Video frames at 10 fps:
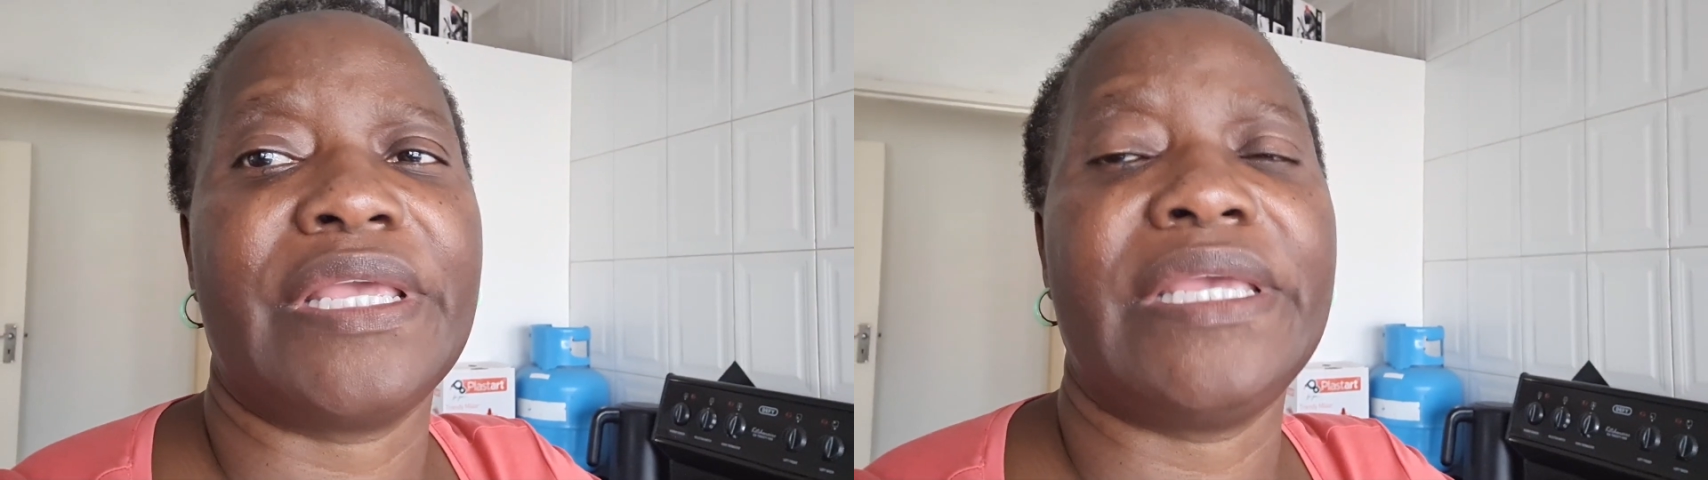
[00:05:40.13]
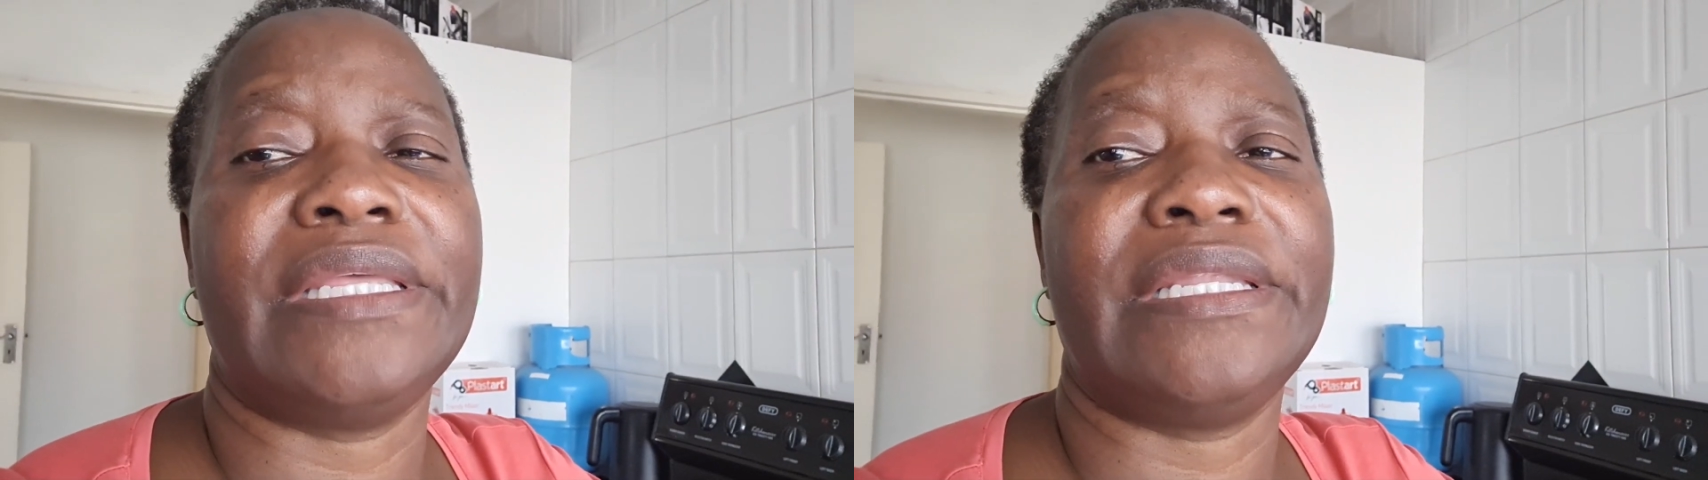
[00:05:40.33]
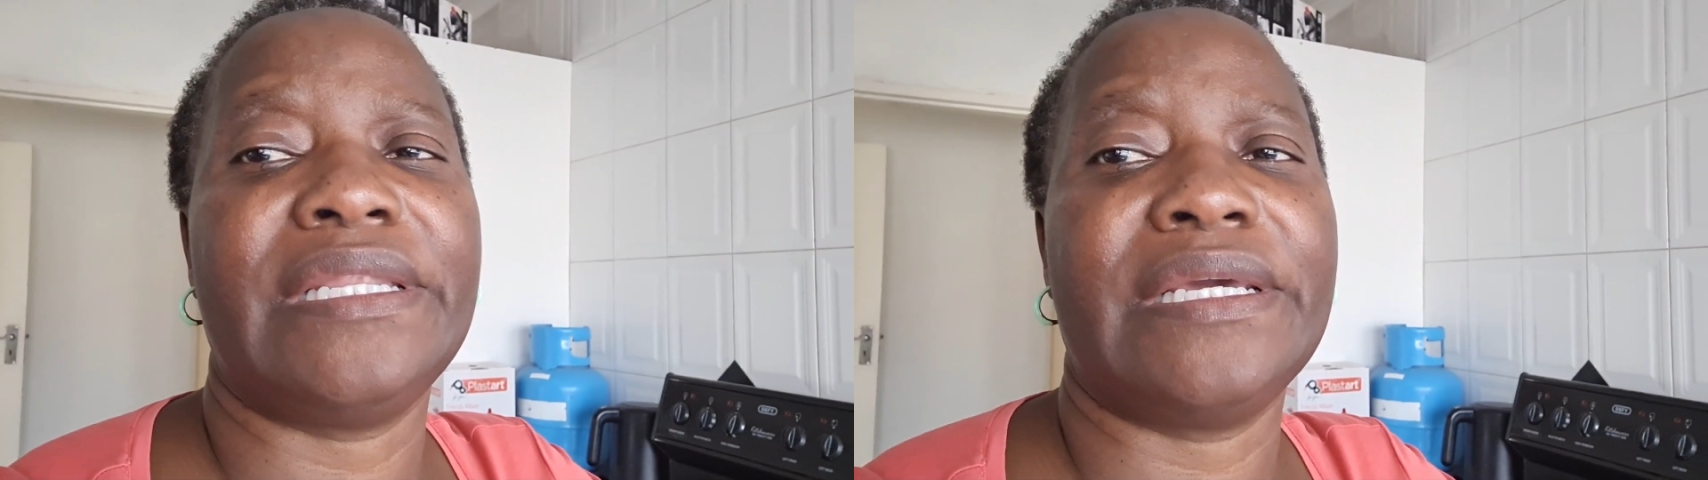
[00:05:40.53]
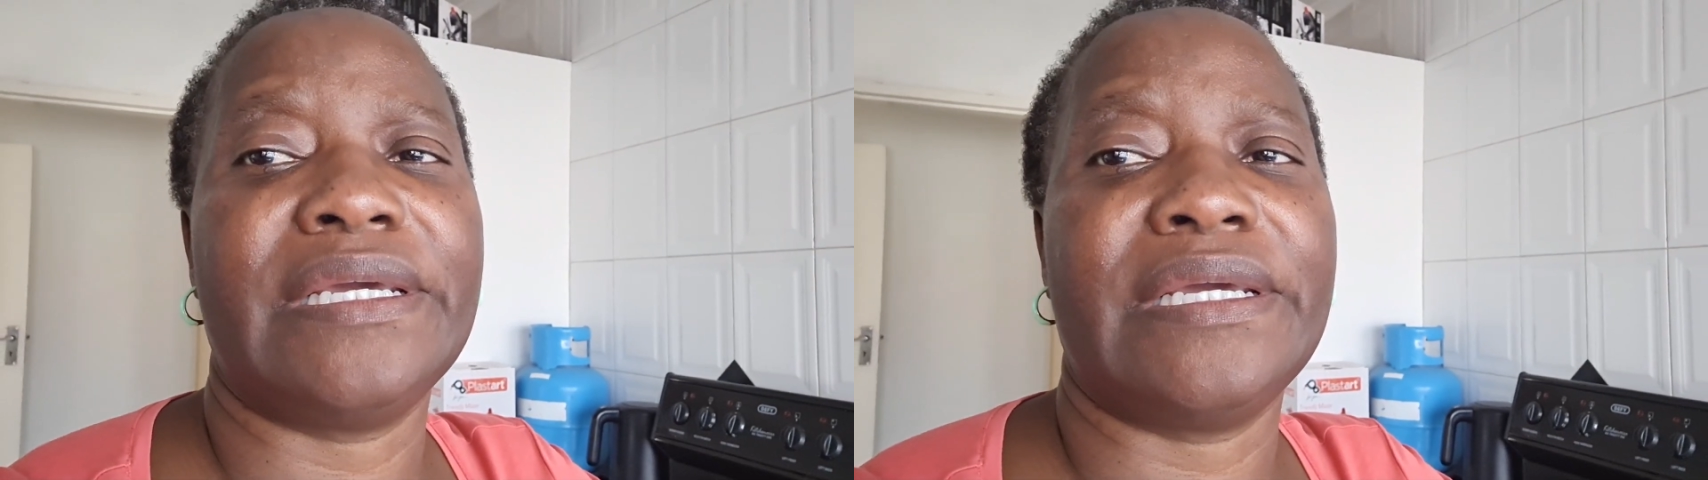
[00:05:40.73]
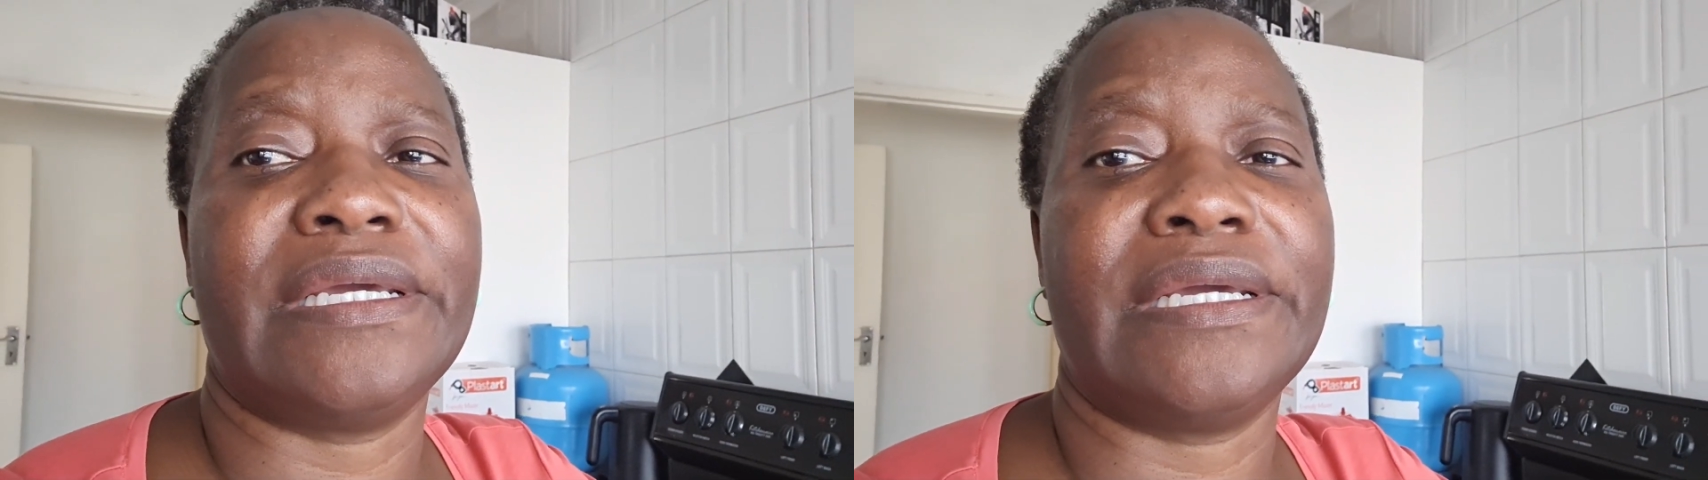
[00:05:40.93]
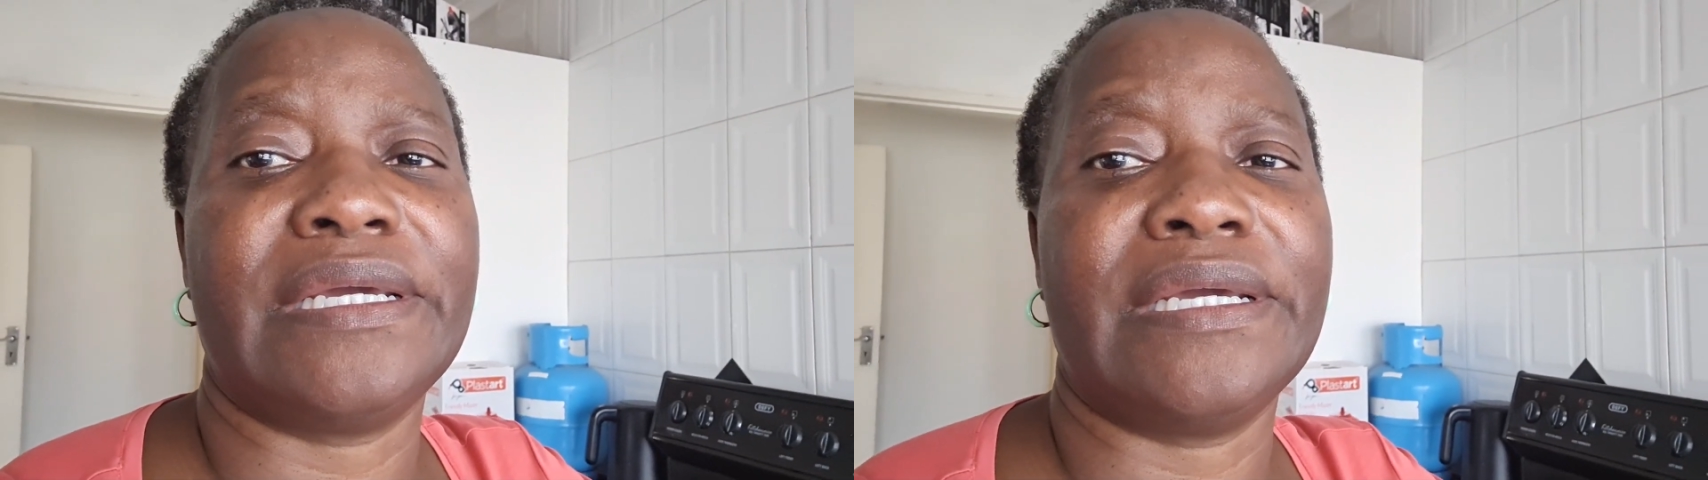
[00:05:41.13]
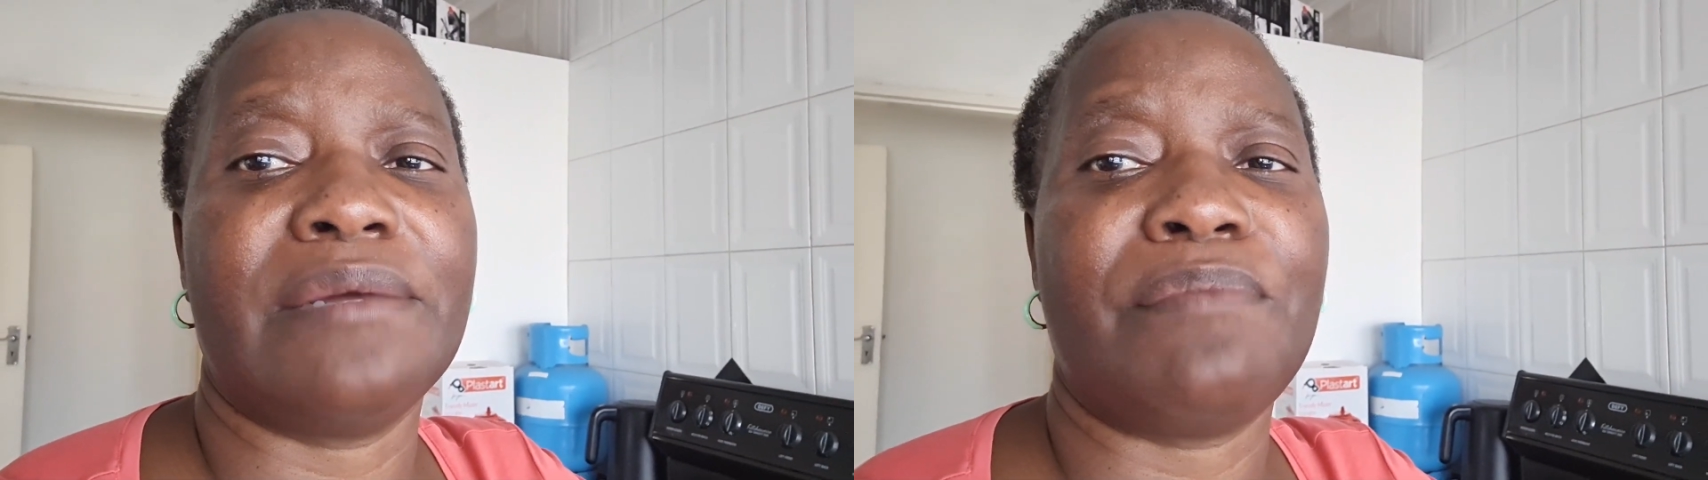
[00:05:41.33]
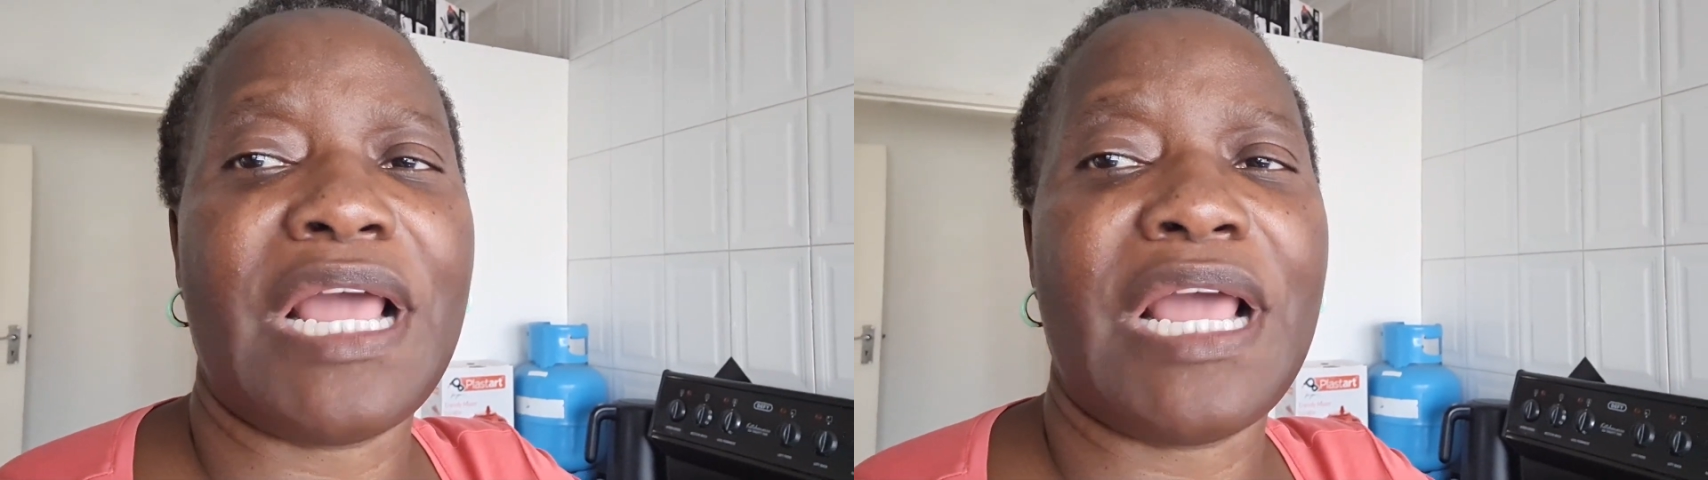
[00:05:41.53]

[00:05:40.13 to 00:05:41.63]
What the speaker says: in